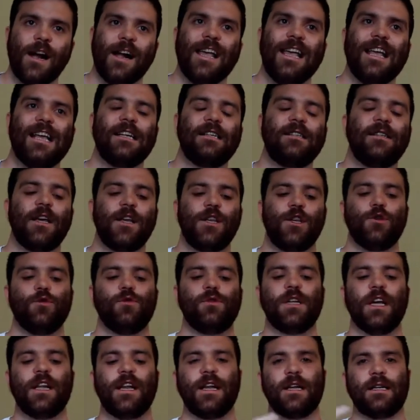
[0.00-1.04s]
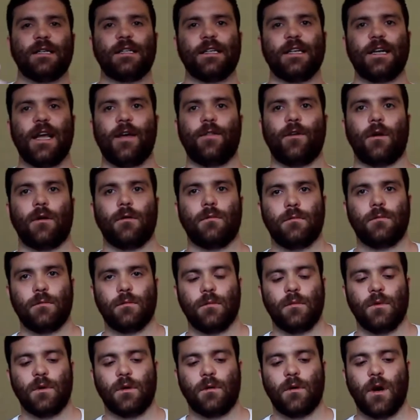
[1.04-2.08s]
is that you did it together,
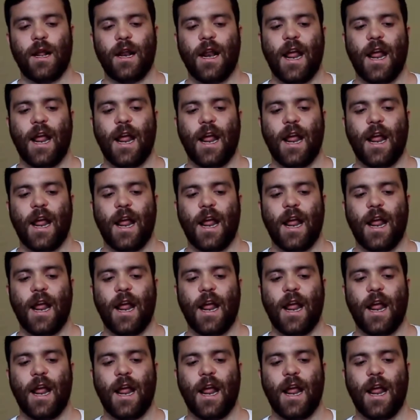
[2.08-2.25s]
right?